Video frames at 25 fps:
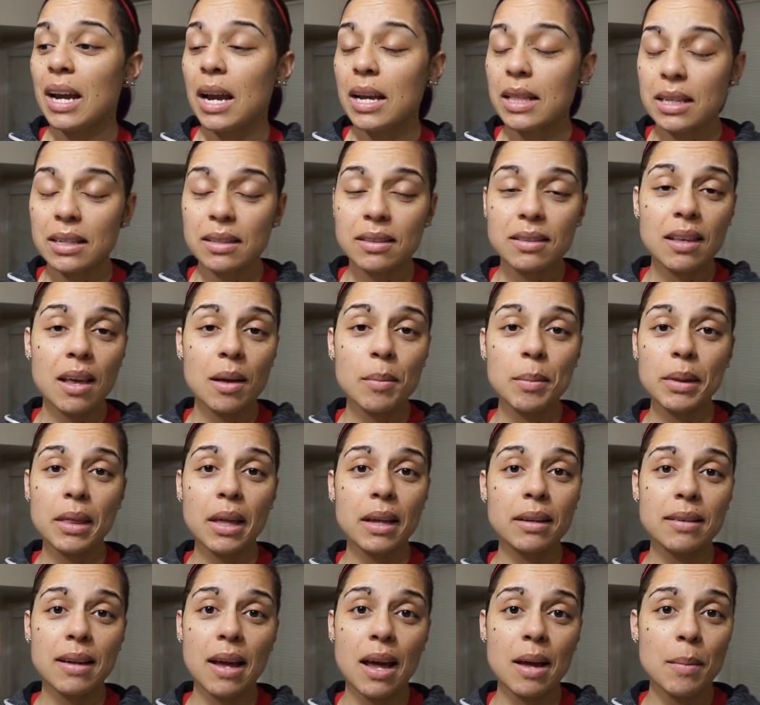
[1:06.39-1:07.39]
And then some of
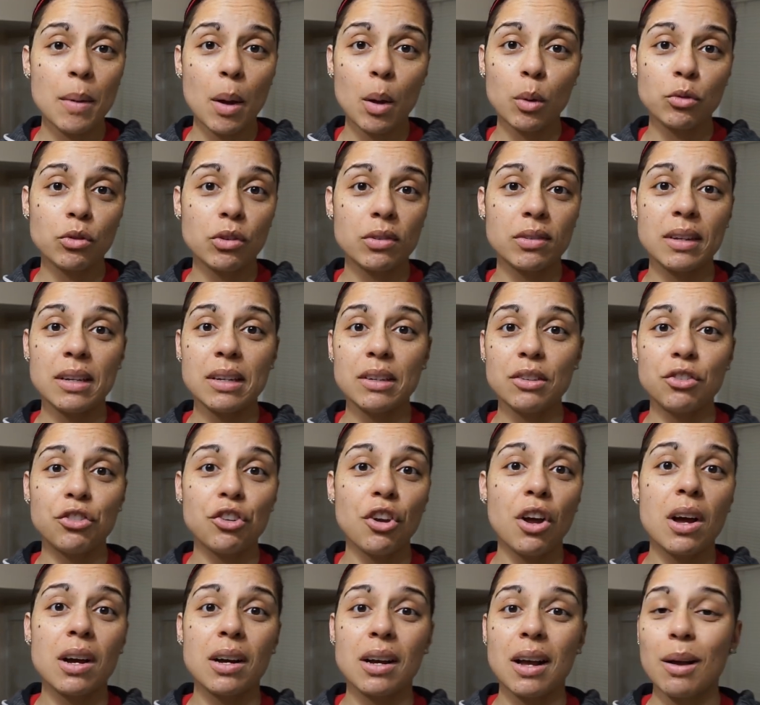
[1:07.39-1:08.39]
that time I was just eating
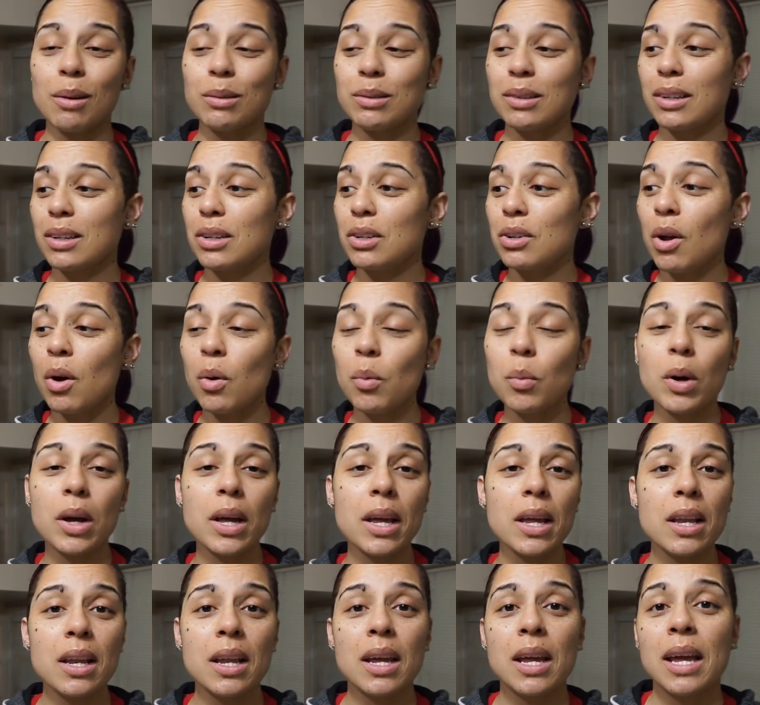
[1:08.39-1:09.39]
junk. I was like, you know
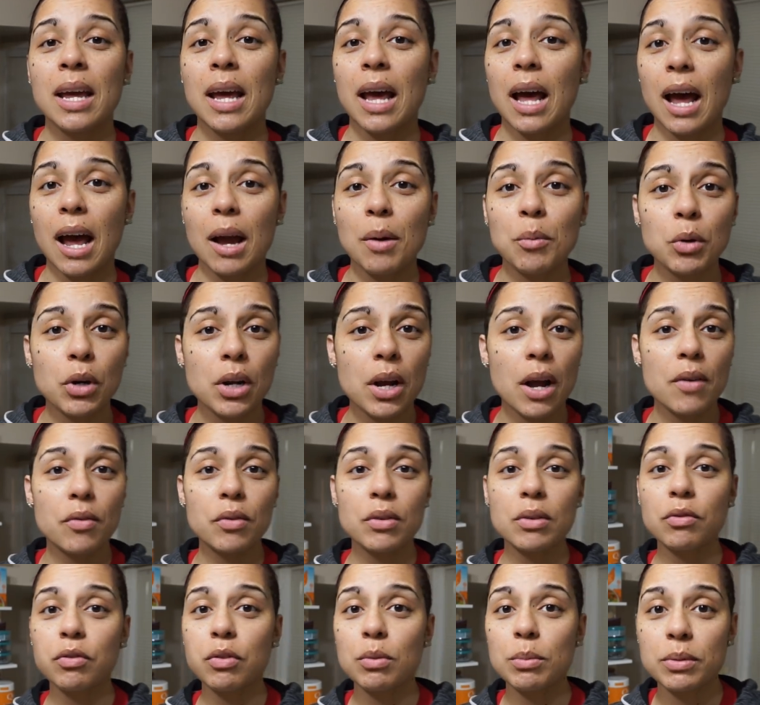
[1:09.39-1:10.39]
what? I'm
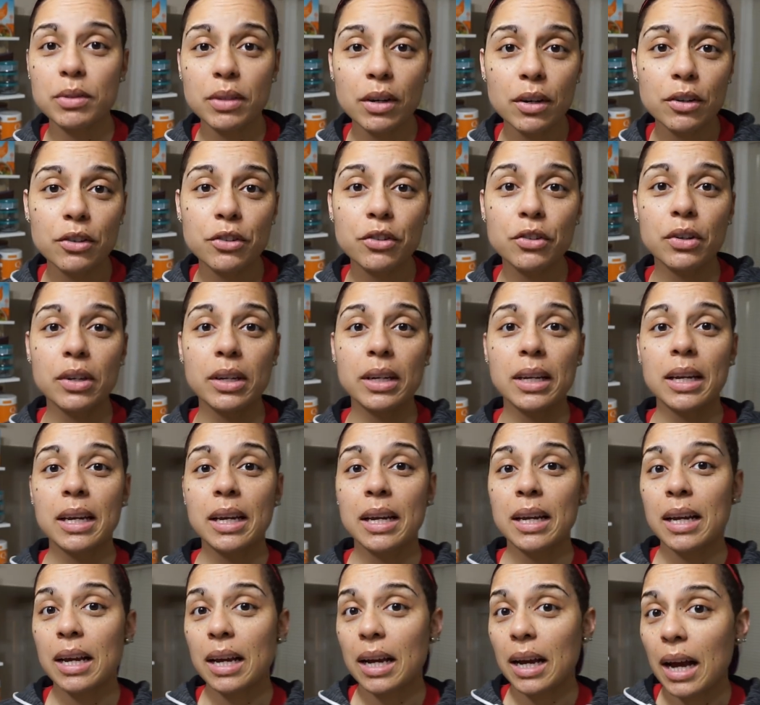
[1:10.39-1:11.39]
recovering from surgery.
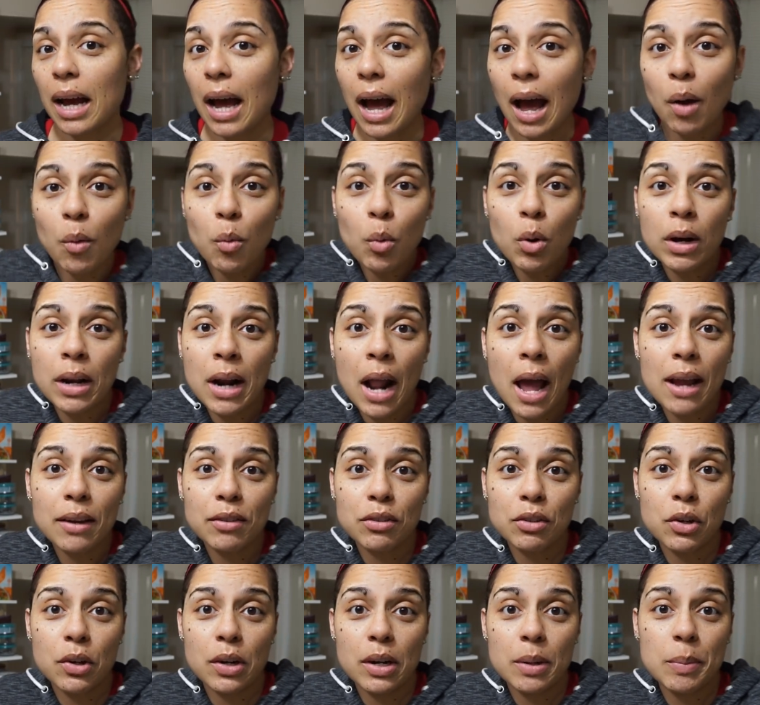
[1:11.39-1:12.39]
I want
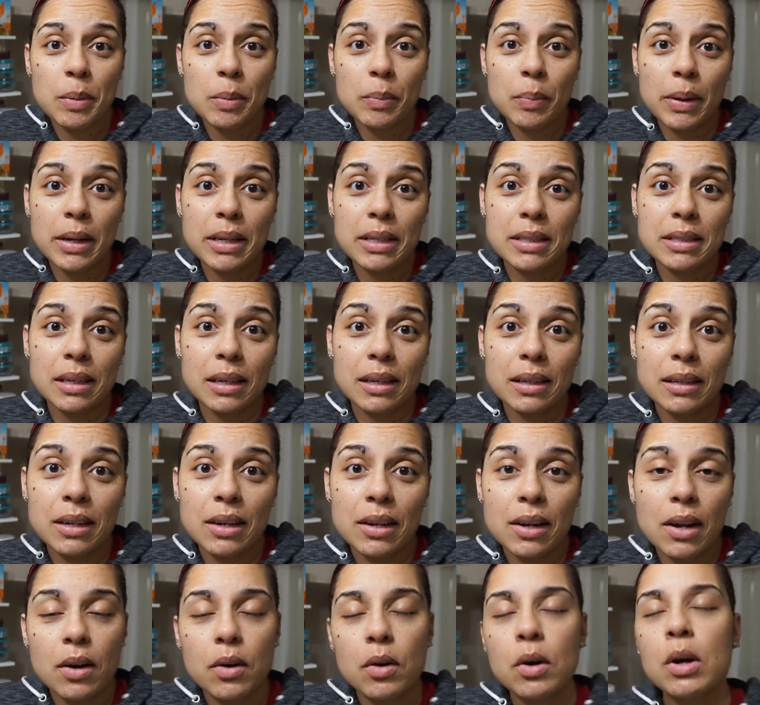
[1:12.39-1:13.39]
ice cream and pizza,
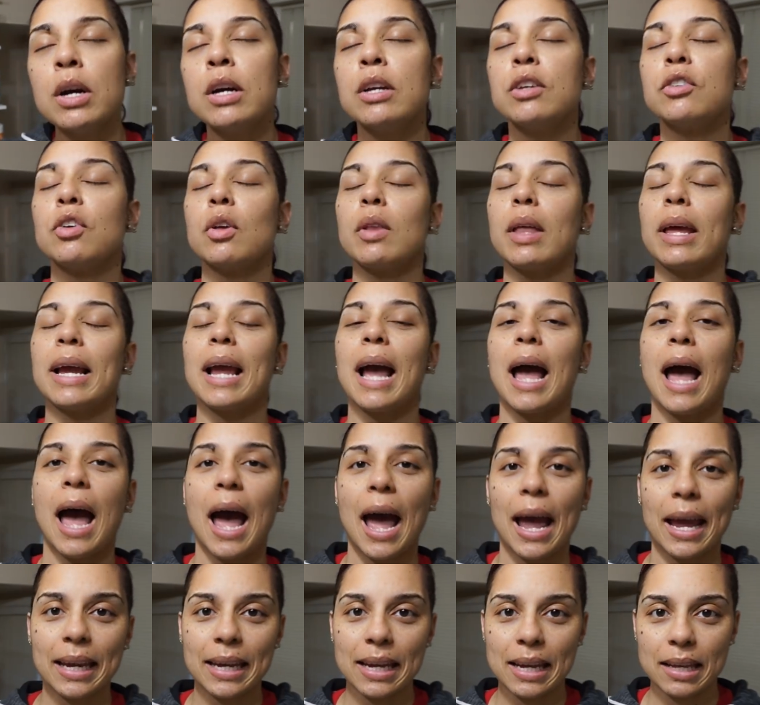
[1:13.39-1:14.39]
you know? So like,
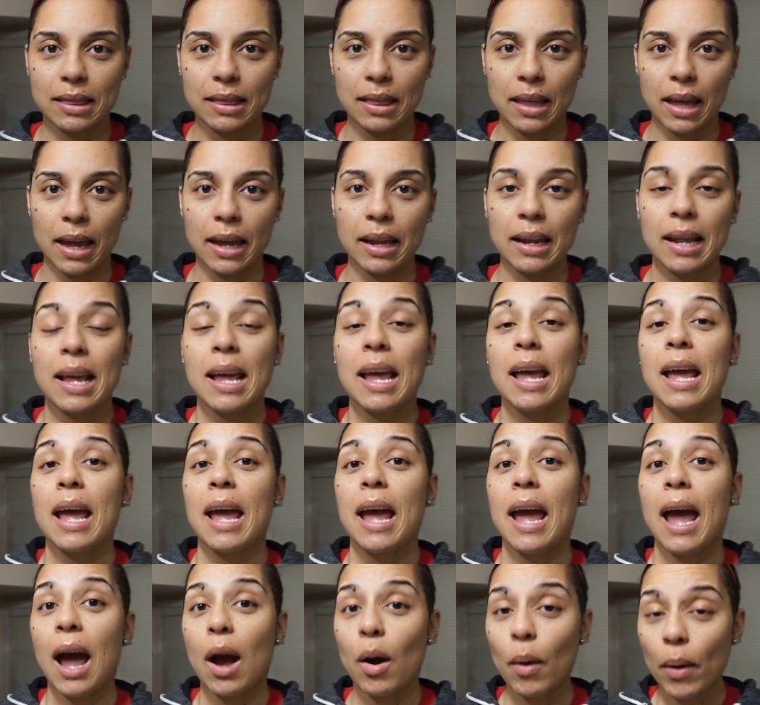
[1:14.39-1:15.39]
I get that.
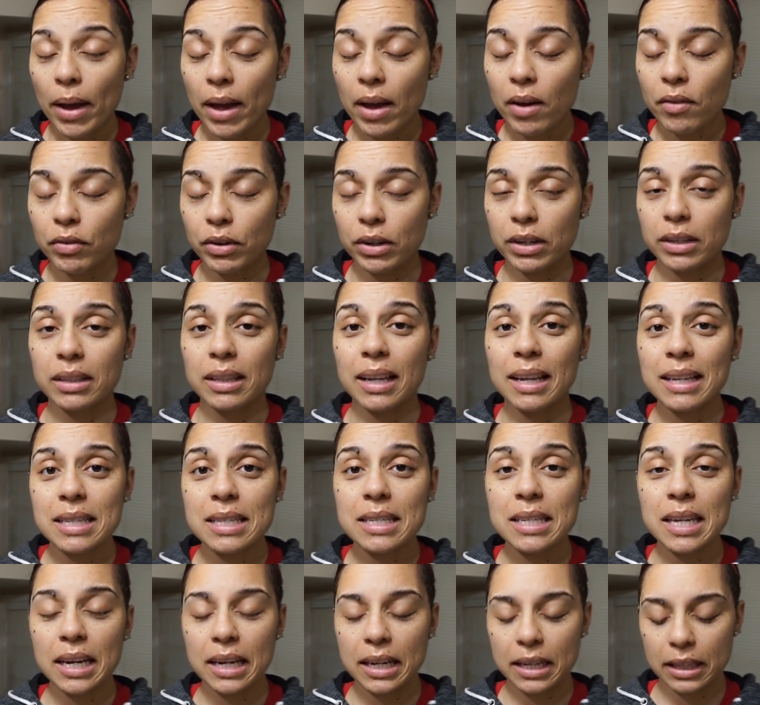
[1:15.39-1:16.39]
However,
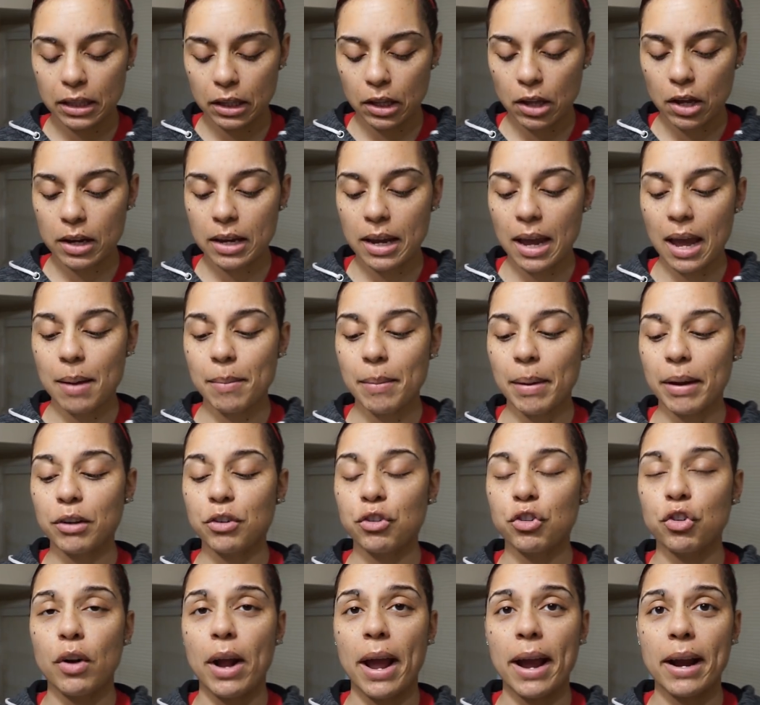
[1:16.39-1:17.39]
let's take a look at my
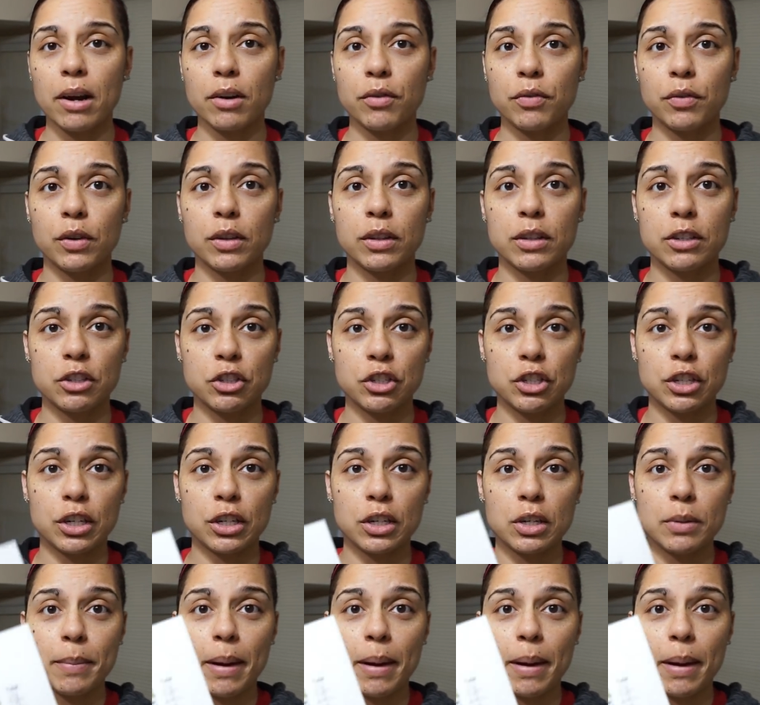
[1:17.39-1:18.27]
tracker for this year.